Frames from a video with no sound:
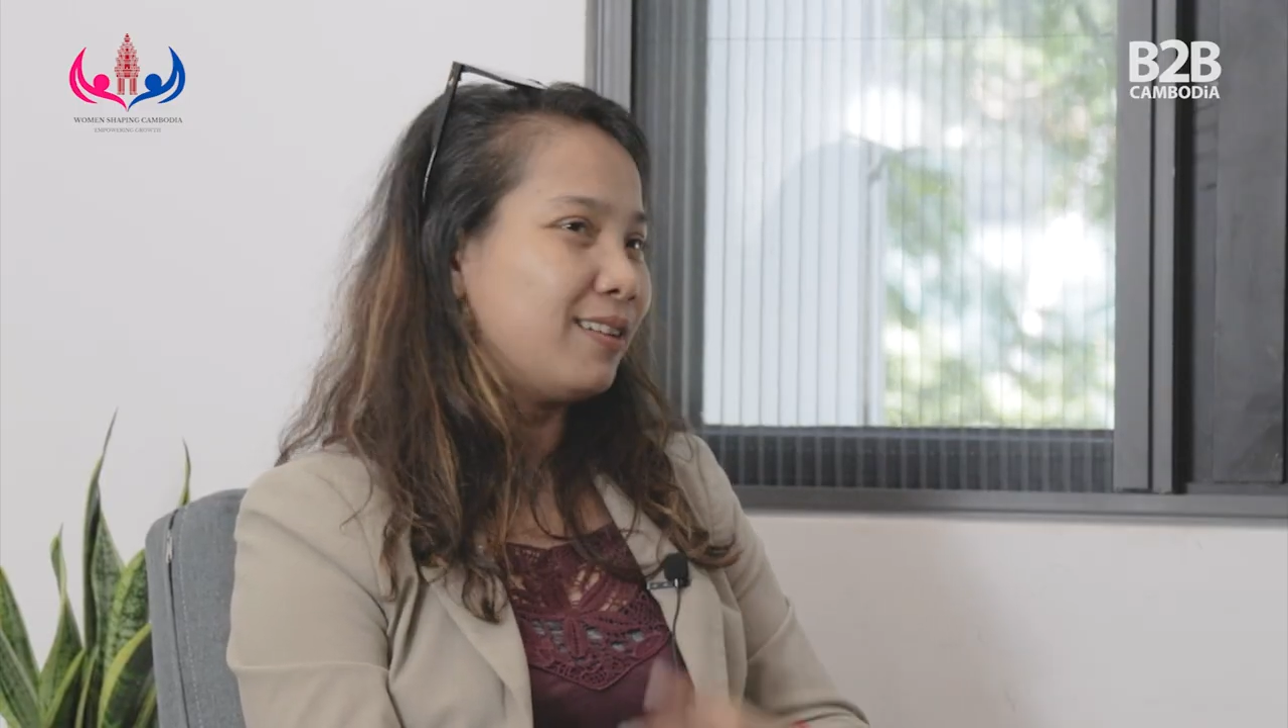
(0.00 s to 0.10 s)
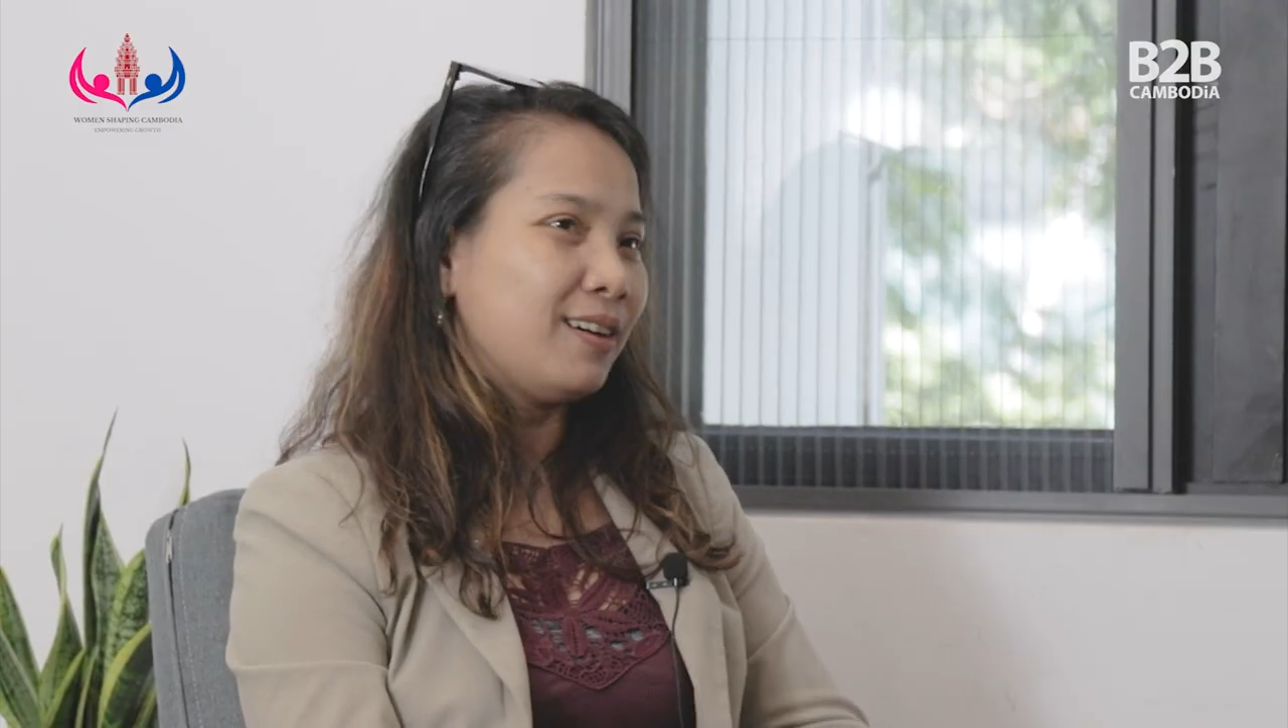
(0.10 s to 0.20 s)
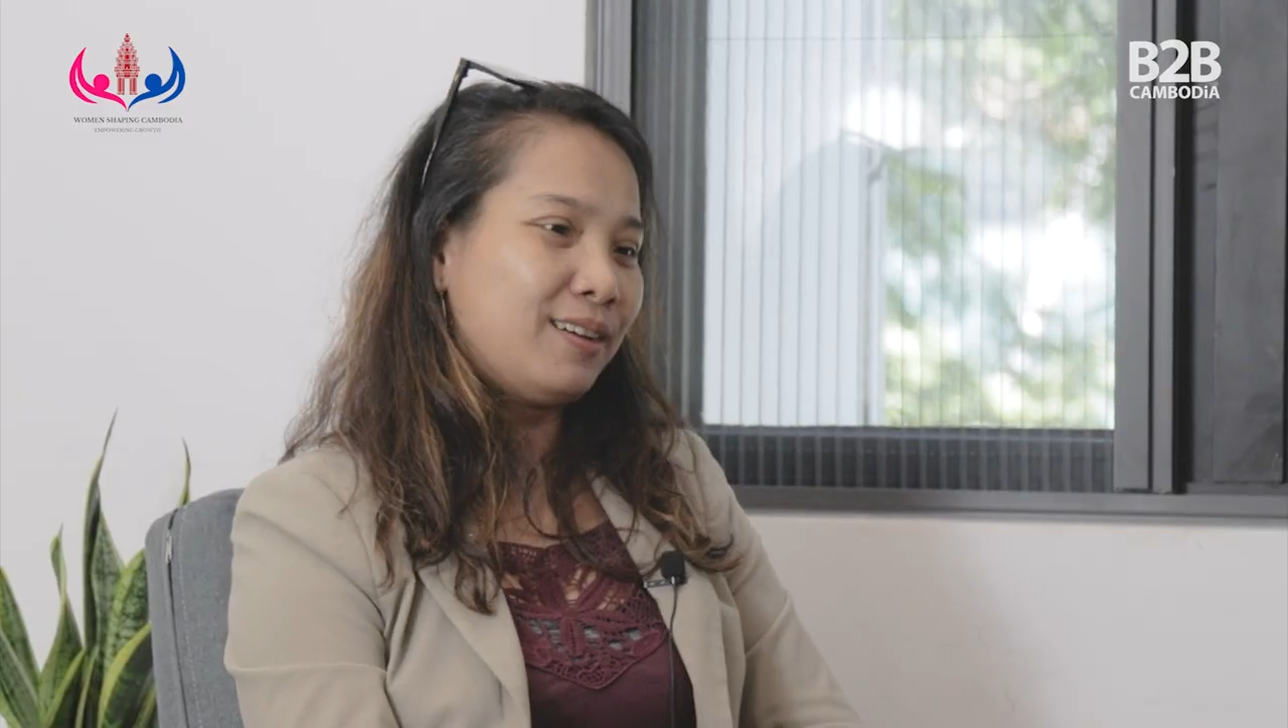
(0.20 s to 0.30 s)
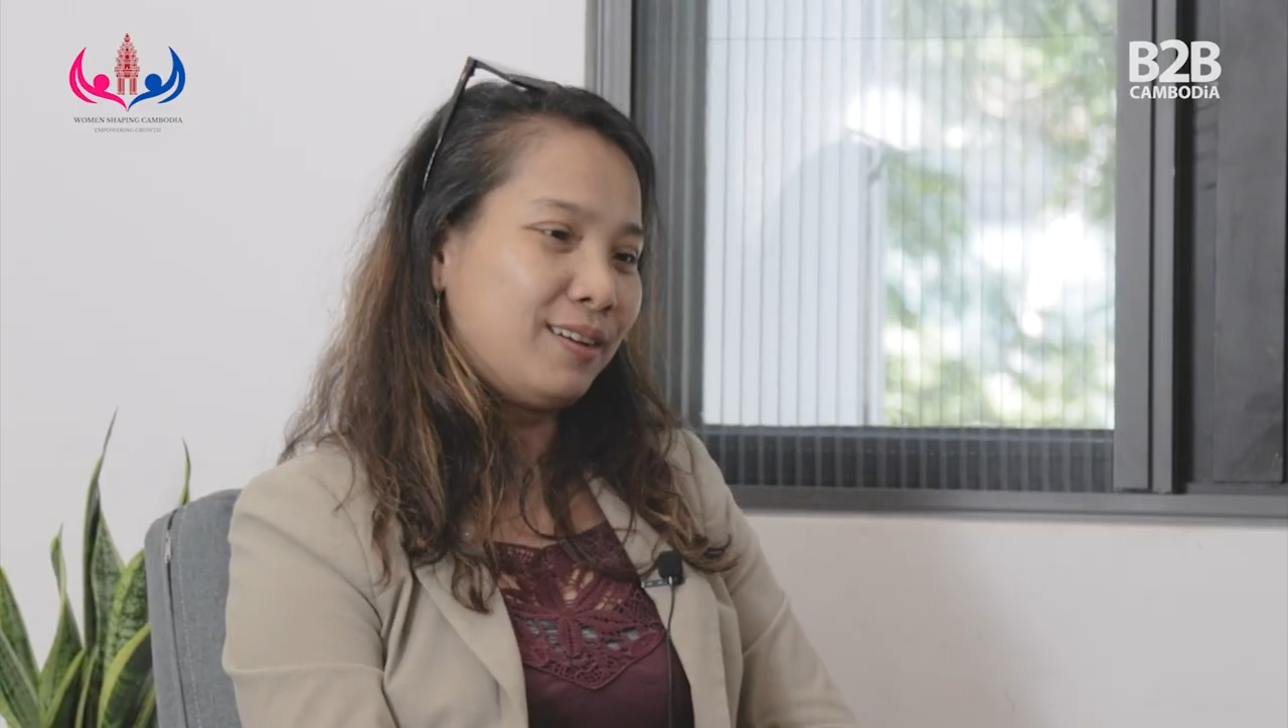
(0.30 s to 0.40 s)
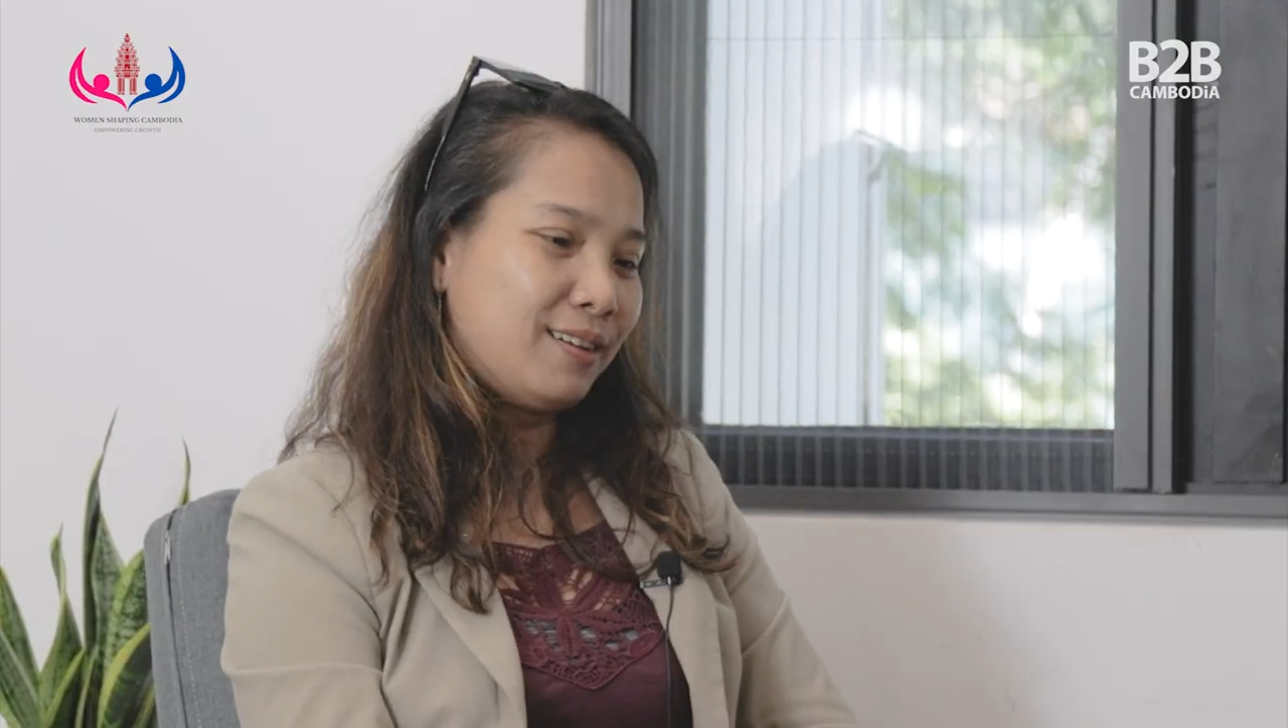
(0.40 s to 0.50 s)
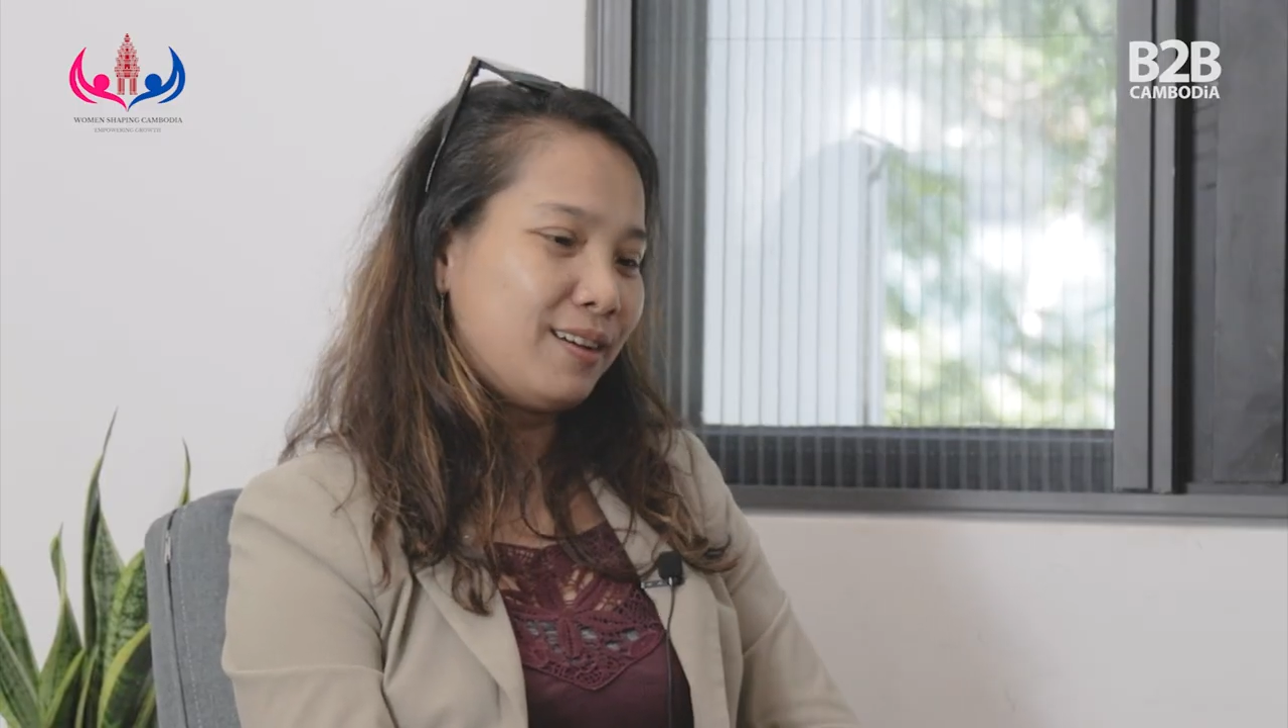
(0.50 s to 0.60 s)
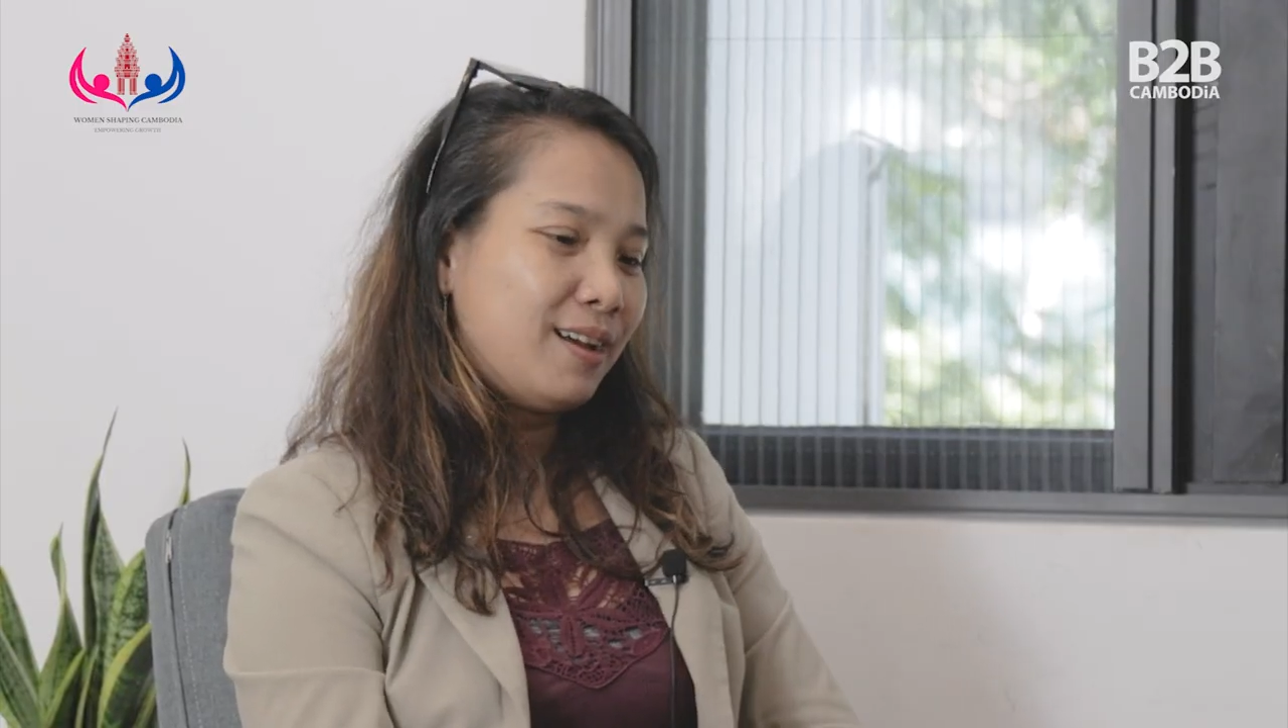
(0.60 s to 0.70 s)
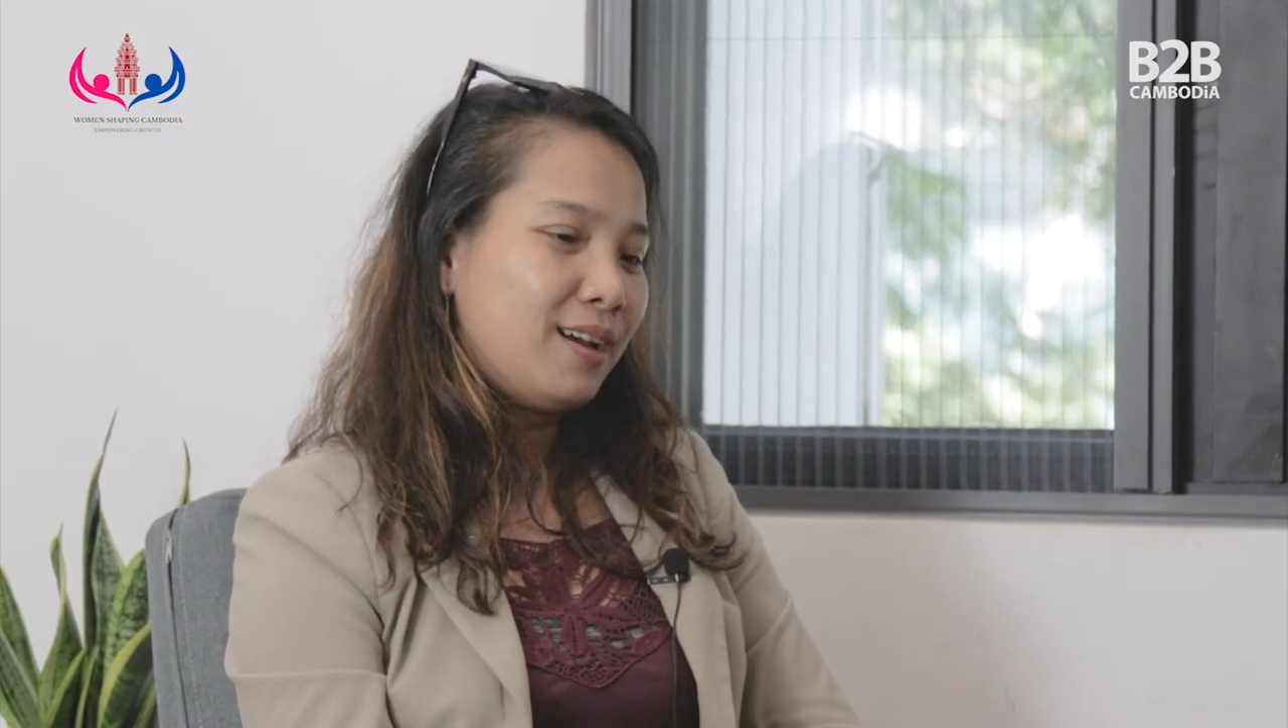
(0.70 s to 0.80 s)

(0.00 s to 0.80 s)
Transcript: uh